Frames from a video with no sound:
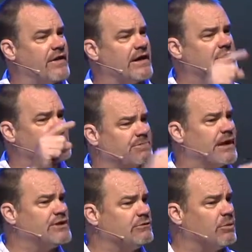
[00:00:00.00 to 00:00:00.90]
of a thing is the
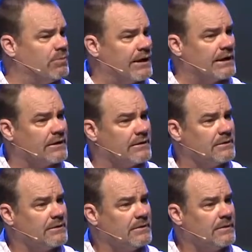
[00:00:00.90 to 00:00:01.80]
price it will bring.
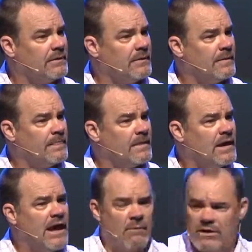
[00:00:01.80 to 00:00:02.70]

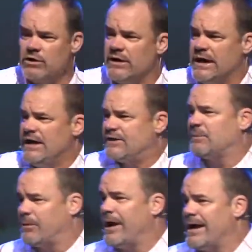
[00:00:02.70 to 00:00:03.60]
And when you eat
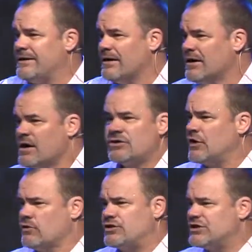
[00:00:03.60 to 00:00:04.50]
the bread,
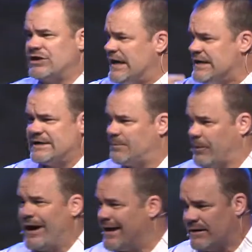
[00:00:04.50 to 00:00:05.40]
don't just eat the
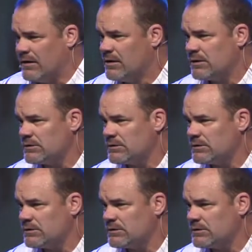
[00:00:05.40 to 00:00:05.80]
bread,